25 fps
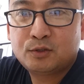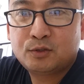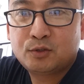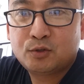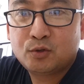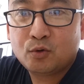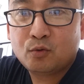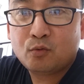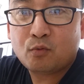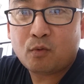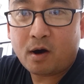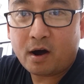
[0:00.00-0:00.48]

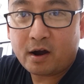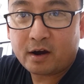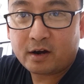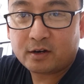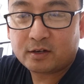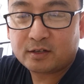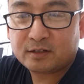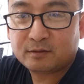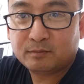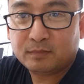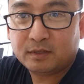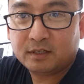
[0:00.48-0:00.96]
two
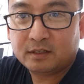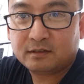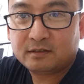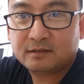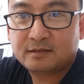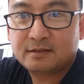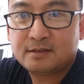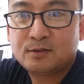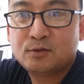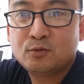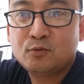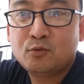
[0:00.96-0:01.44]
wires, but
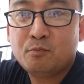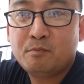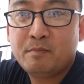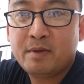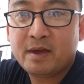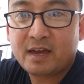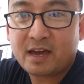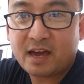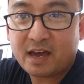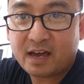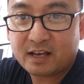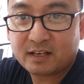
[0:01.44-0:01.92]
two
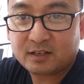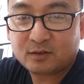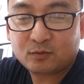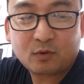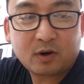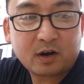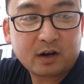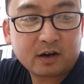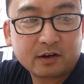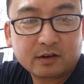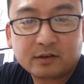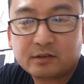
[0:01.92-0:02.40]
big ass
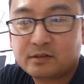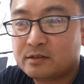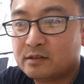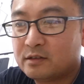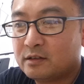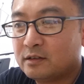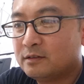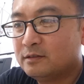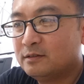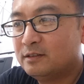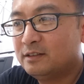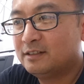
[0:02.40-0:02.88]

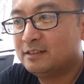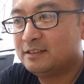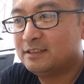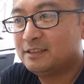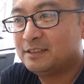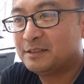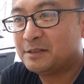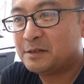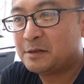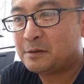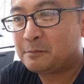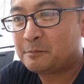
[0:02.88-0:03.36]
wires.
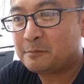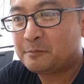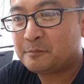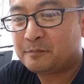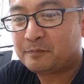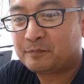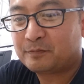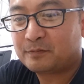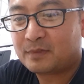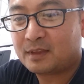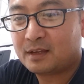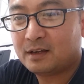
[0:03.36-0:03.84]

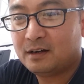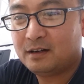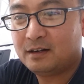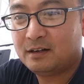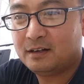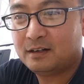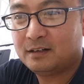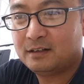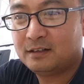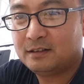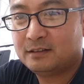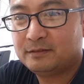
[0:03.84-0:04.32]

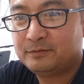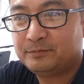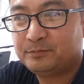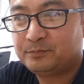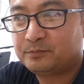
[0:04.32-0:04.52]
And